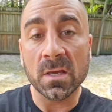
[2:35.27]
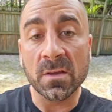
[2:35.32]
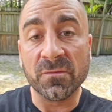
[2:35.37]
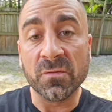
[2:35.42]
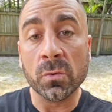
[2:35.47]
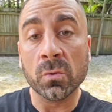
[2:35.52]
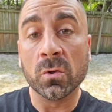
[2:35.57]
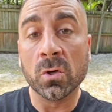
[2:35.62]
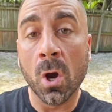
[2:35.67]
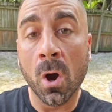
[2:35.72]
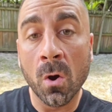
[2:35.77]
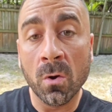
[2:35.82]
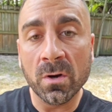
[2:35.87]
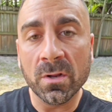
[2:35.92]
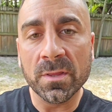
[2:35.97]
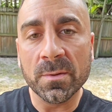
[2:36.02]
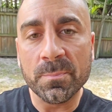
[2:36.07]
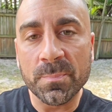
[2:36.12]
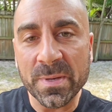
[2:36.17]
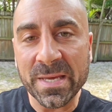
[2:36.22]
If you go
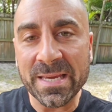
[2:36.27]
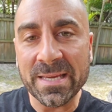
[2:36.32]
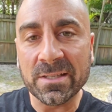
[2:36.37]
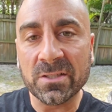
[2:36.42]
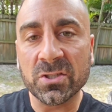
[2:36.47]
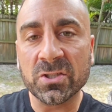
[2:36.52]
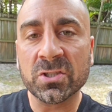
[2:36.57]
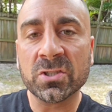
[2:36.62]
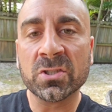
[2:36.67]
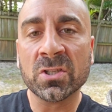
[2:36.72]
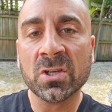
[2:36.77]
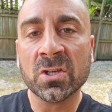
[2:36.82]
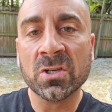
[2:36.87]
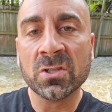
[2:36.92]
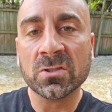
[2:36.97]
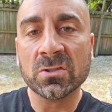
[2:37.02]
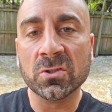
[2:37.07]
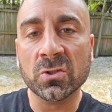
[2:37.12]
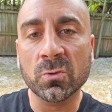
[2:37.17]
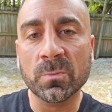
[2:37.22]
to the beach,
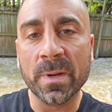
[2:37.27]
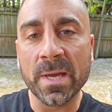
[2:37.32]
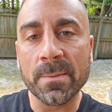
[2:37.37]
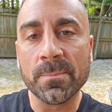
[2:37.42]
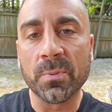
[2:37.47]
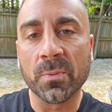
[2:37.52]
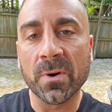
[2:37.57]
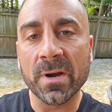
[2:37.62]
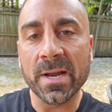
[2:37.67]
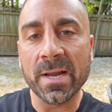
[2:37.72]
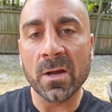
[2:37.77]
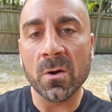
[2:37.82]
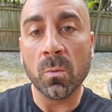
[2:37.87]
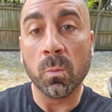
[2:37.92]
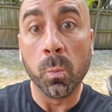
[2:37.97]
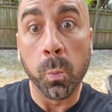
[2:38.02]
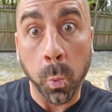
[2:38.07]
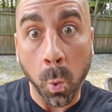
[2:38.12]
you may bring